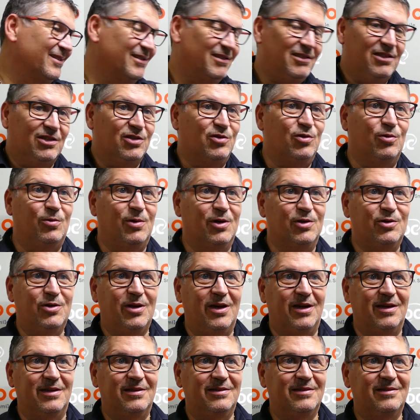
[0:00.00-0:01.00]
Just don't want to do
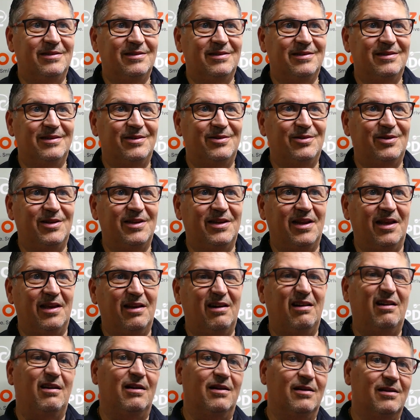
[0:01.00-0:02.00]
it. You know, and like,
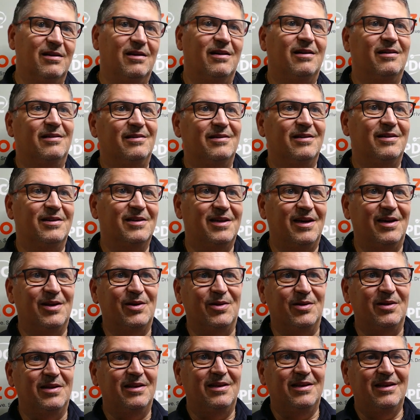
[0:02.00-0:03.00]
oh, I
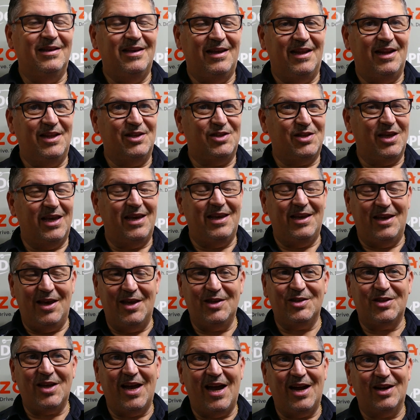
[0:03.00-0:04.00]
can't. And it
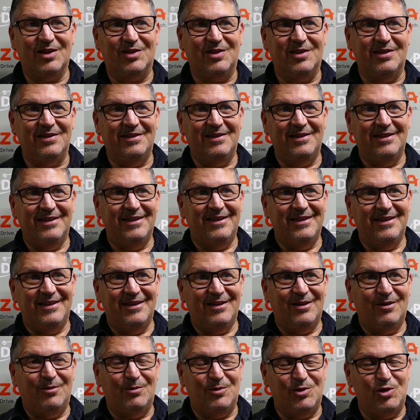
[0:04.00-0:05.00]
is hard.
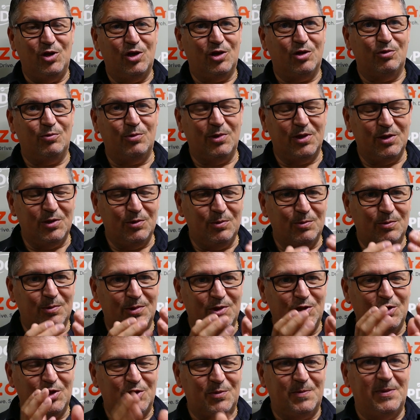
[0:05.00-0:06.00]
When
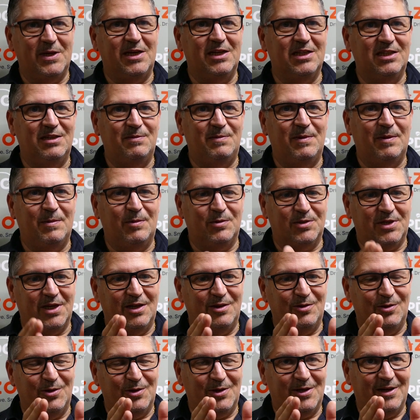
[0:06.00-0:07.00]
you're speaking to people, say,
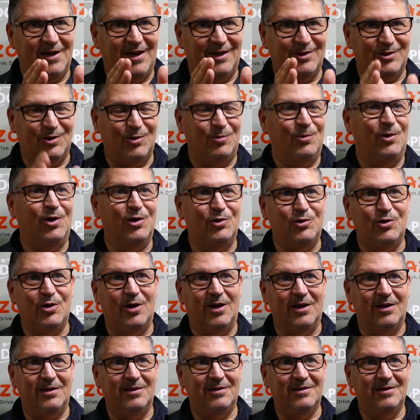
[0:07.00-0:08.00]
look, I don't want to do
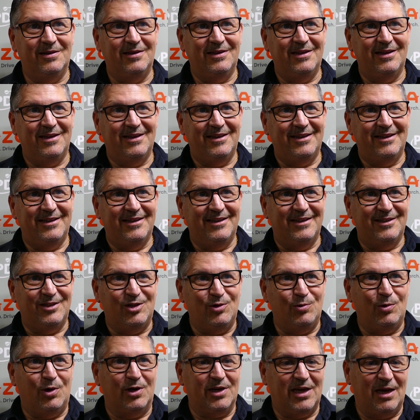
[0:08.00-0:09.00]
it. Do
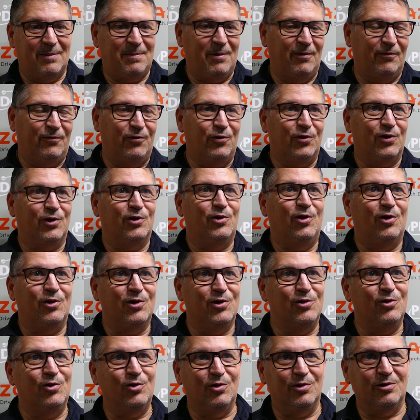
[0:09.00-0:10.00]
you want to get up at 4 o'clock
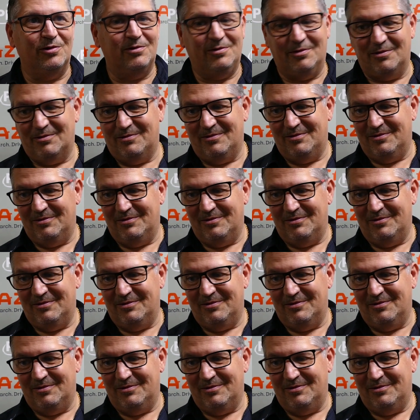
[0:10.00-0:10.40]
and go and